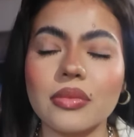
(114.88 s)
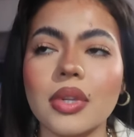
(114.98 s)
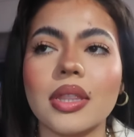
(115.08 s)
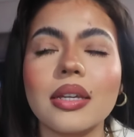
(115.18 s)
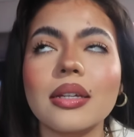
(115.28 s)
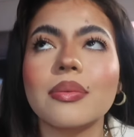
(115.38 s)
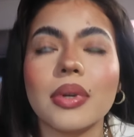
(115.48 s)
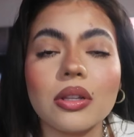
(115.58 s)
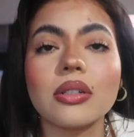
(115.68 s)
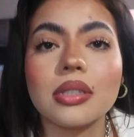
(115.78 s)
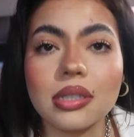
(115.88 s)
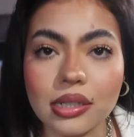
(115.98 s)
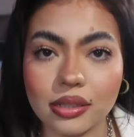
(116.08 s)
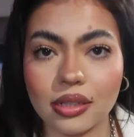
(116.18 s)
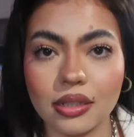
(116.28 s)
I think it looks
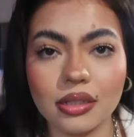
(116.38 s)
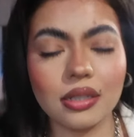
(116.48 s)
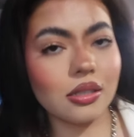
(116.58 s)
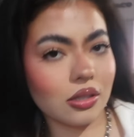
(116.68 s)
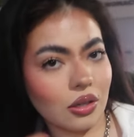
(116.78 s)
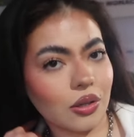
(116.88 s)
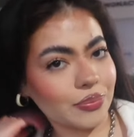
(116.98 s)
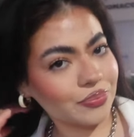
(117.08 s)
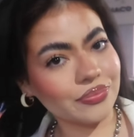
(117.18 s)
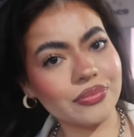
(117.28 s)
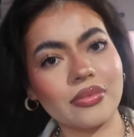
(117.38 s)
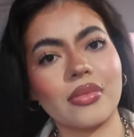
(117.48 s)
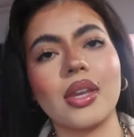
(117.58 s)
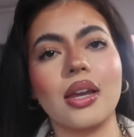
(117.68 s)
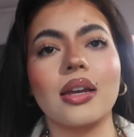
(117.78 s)
decent. So
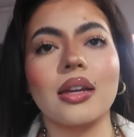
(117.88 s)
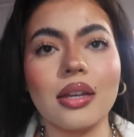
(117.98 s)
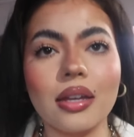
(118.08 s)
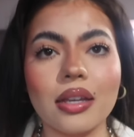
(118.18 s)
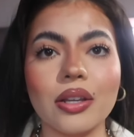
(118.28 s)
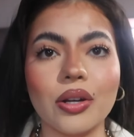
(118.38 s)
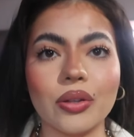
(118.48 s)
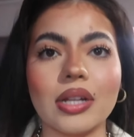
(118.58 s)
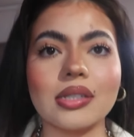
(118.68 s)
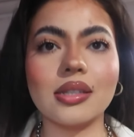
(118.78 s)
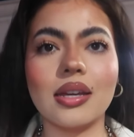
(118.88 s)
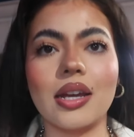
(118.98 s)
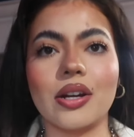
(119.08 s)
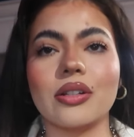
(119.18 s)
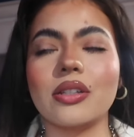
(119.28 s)
you know, that's the
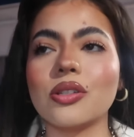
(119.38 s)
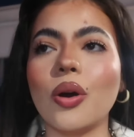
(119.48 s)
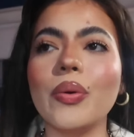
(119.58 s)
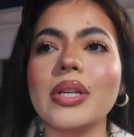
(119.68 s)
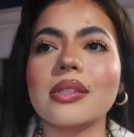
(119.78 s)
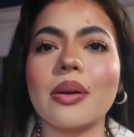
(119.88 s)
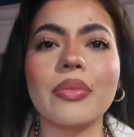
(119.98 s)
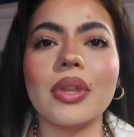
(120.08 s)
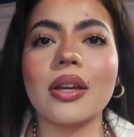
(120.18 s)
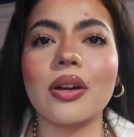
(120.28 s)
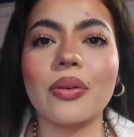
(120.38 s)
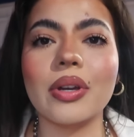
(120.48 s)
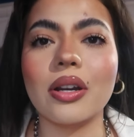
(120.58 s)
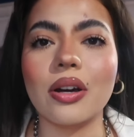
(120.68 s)
hair. There's always something going